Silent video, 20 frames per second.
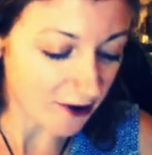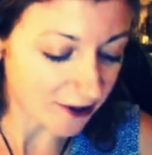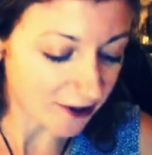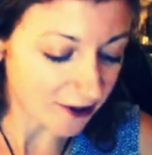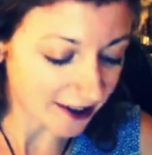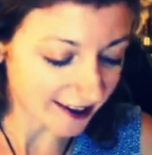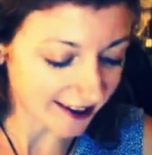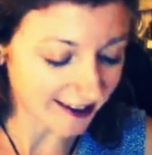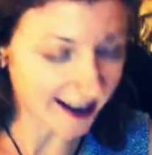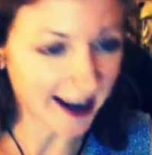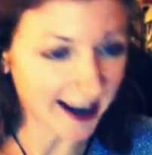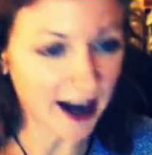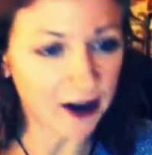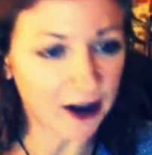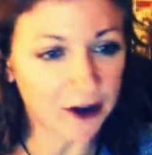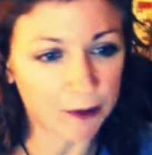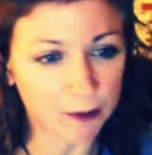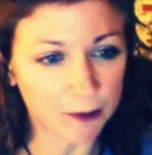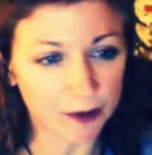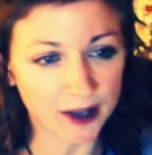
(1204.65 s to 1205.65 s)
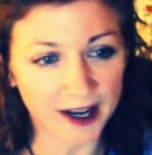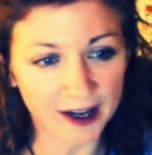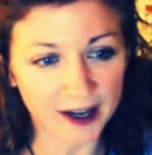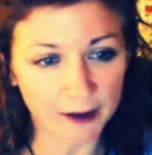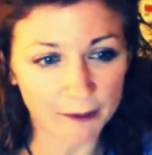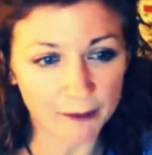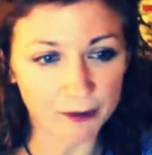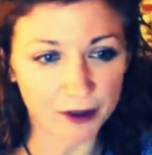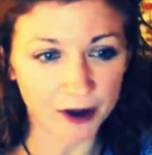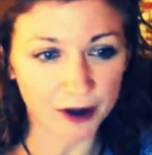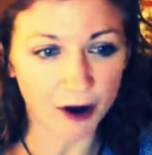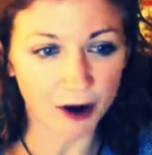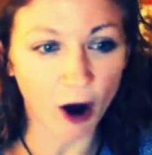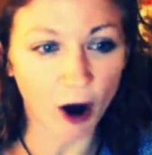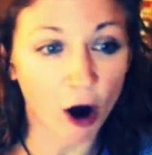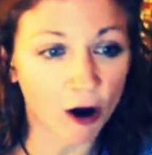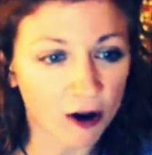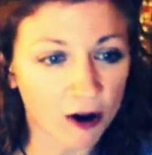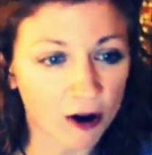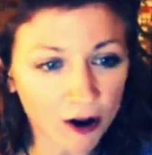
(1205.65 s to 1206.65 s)
And so I really like how you played up
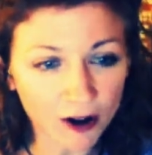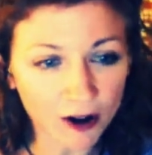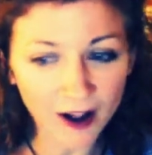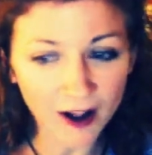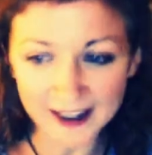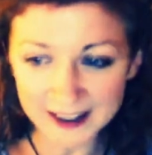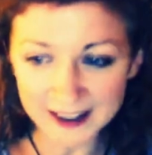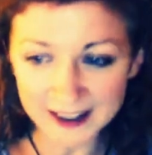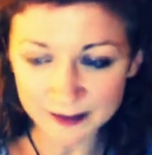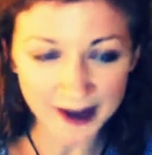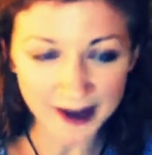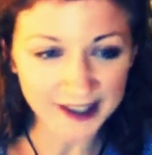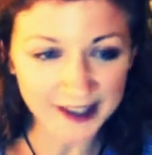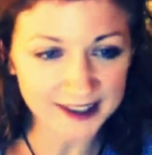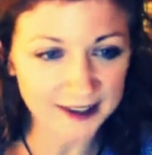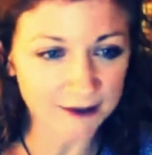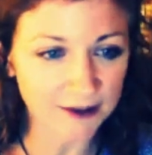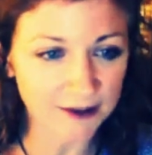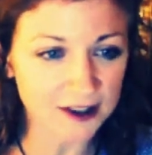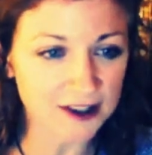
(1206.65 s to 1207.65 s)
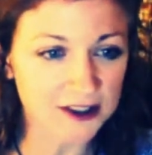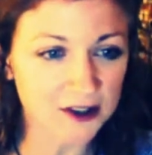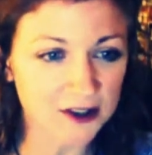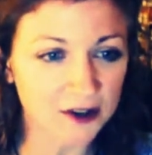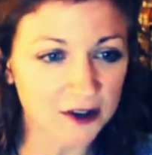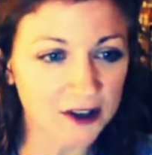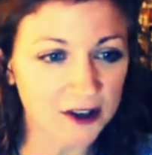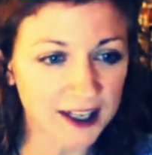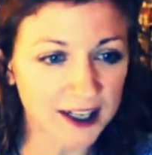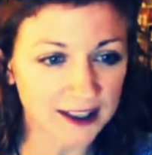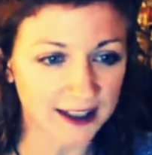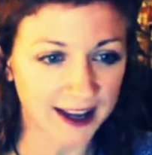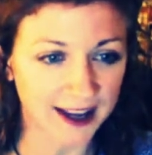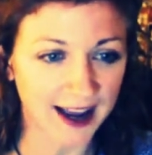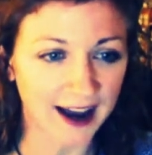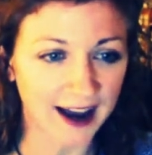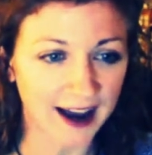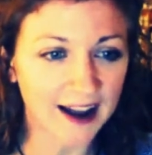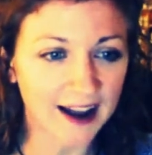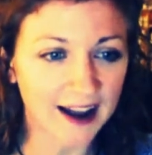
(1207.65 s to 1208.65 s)
the oral aspects of the story.
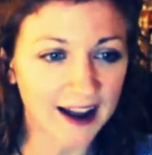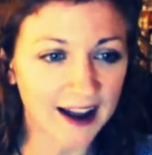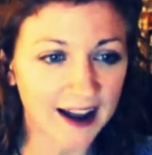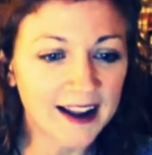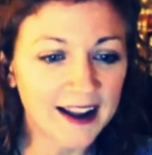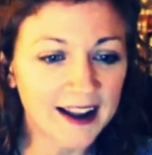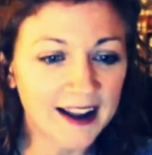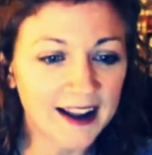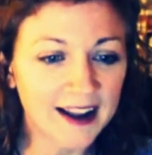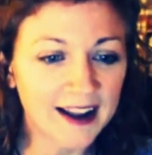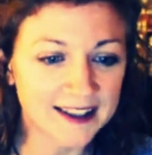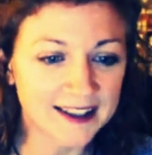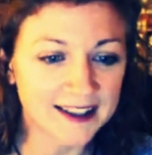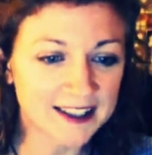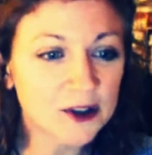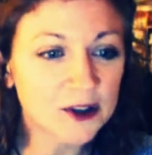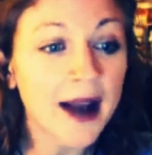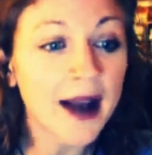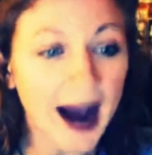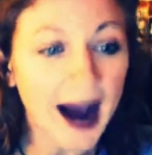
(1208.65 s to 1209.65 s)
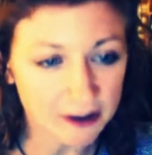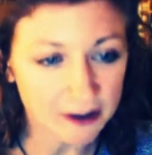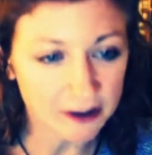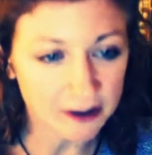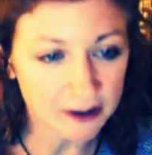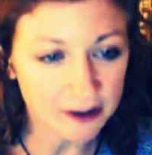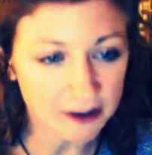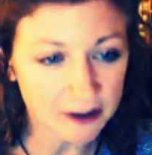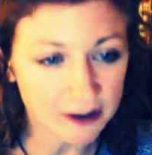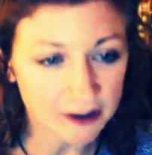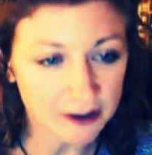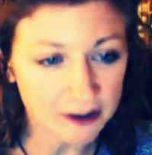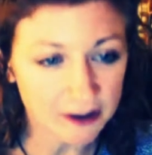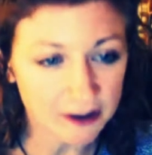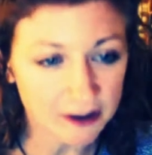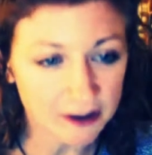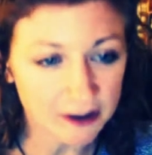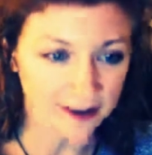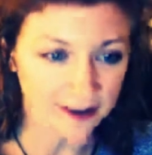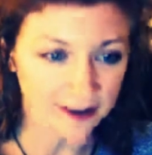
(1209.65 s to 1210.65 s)
Like, it's a story that would have to be
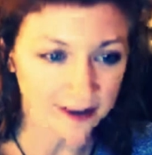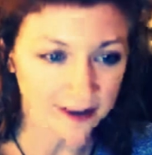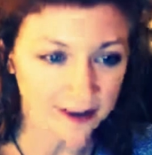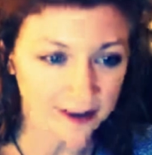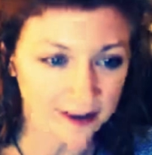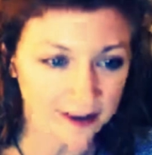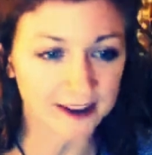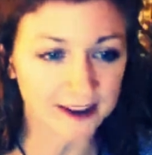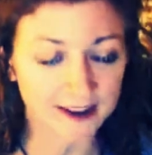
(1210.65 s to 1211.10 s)
read out loud.